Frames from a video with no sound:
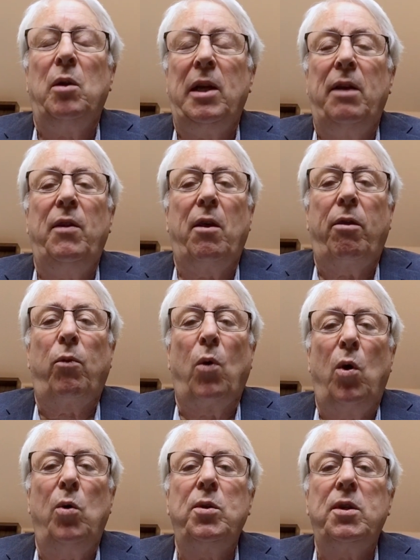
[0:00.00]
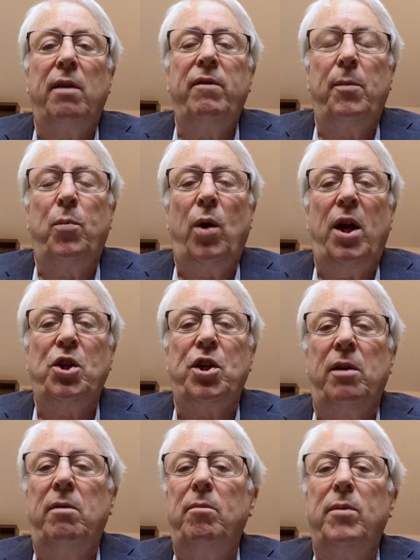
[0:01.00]
in the throes of
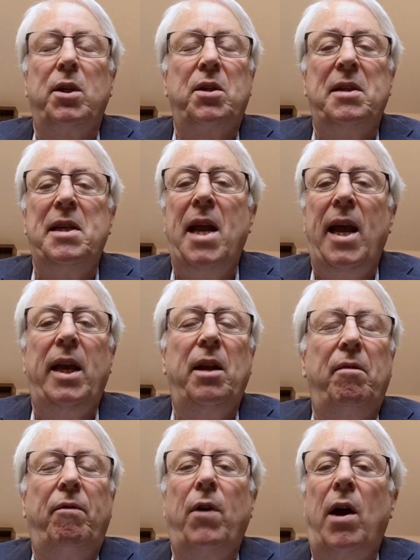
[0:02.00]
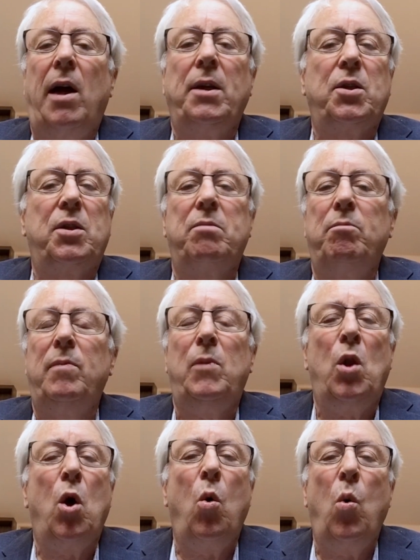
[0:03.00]
depression, just negative thoughts,
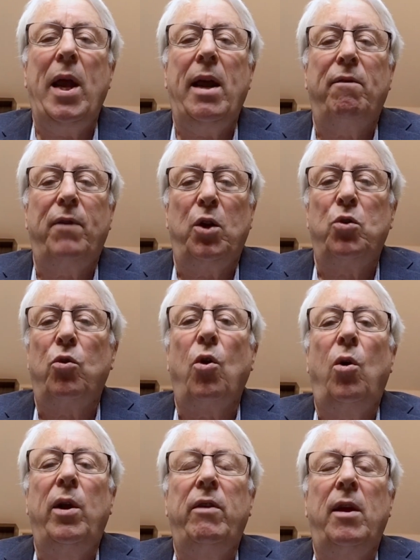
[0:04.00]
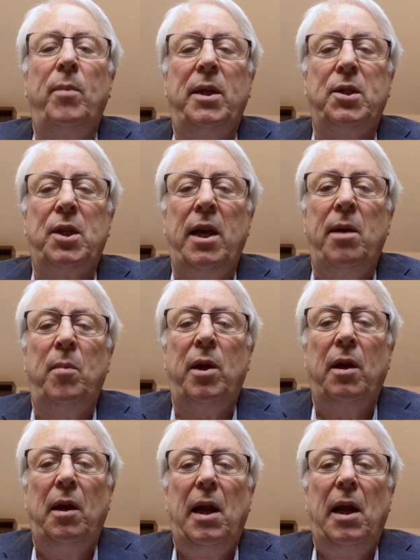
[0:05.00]
no way of controlling them, it seemed.